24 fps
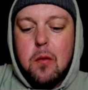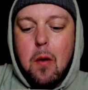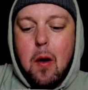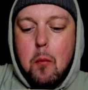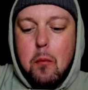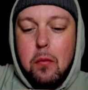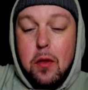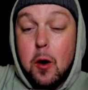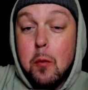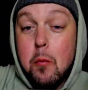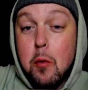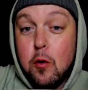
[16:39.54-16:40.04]

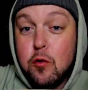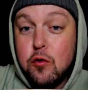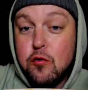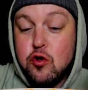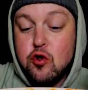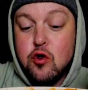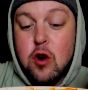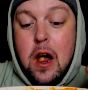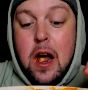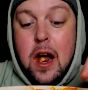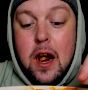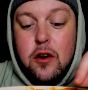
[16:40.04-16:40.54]
They're both
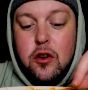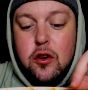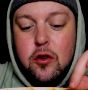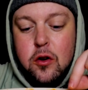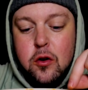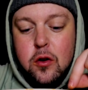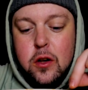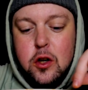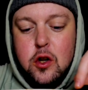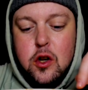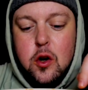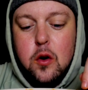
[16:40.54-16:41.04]
dry too,
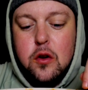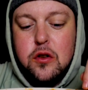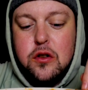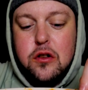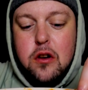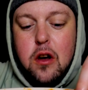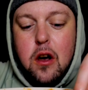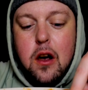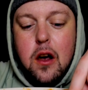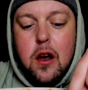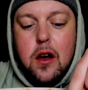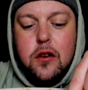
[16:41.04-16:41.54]
like no
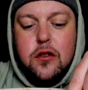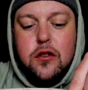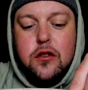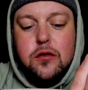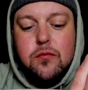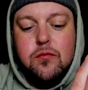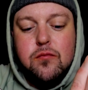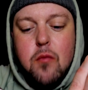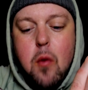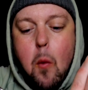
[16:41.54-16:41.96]
sauce.